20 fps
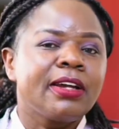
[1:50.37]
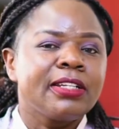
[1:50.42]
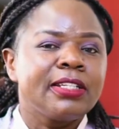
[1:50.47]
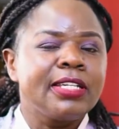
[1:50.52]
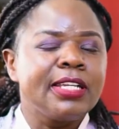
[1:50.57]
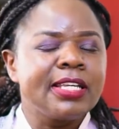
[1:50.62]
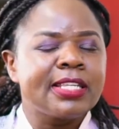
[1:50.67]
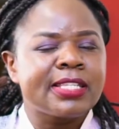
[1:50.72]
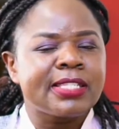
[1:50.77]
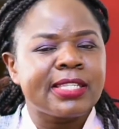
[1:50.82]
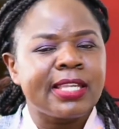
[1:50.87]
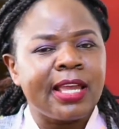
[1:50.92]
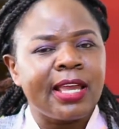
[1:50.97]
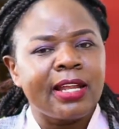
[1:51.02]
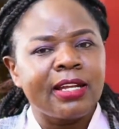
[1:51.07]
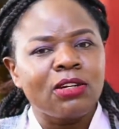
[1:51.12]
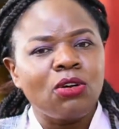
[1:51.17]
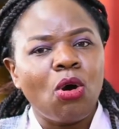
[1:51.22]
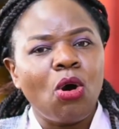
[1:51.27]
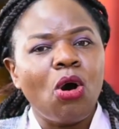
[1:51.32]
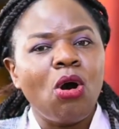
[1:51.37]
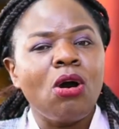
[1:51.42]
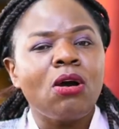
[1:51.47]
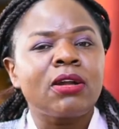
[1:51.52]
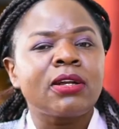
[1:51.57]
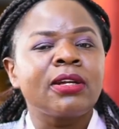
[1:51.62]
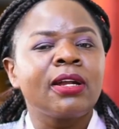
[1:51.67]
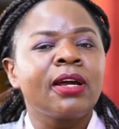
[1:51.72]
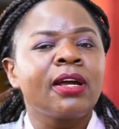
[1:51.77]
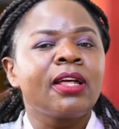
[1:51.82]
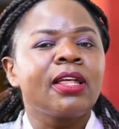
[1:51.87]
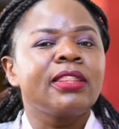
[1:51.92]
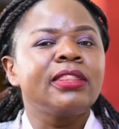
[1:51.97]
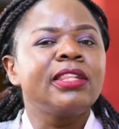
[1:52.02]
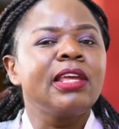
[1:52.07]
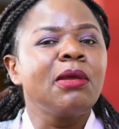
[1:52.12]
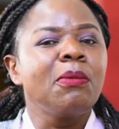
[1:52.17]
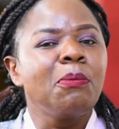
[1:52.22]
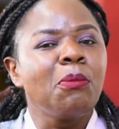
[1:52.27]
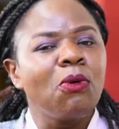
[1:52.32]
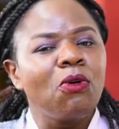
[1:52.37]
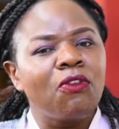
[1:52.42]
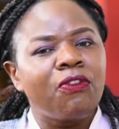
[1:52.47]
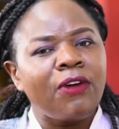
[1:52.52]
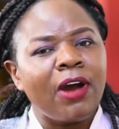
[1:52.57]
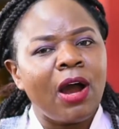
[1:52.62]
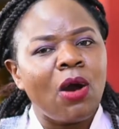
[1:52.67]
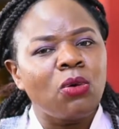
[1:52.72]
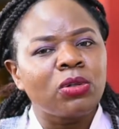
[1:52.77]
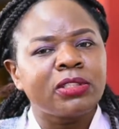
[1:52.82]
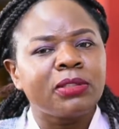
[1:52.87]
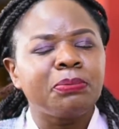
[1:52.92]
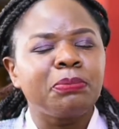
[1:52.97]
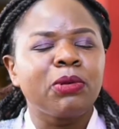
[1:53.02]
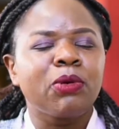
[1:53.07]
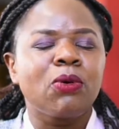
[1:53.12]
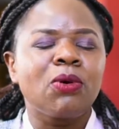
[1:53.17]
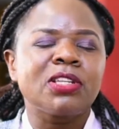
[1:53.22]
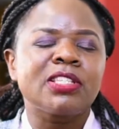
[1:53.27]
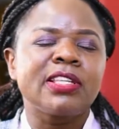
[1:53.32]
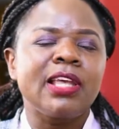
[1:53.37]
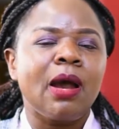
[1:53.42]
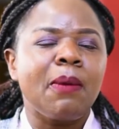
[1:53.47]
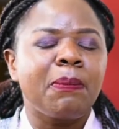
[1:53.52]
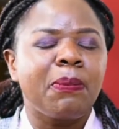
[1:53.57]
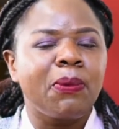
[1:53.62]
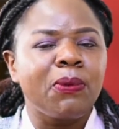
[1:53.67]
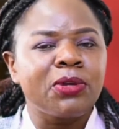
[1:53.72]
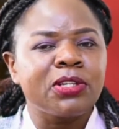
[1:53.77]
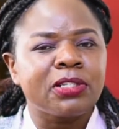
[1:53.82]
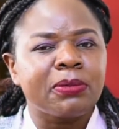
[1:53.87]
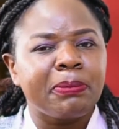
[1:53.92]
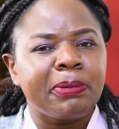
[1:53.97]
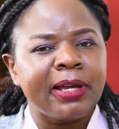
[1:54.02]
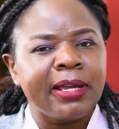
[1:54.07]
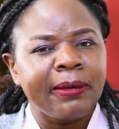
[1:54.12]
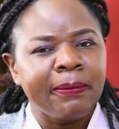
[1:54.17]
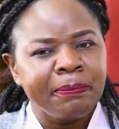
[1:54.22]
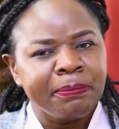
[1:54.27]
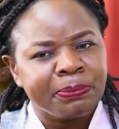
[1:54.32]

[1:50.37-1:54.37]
distend or they move out because they are pushed by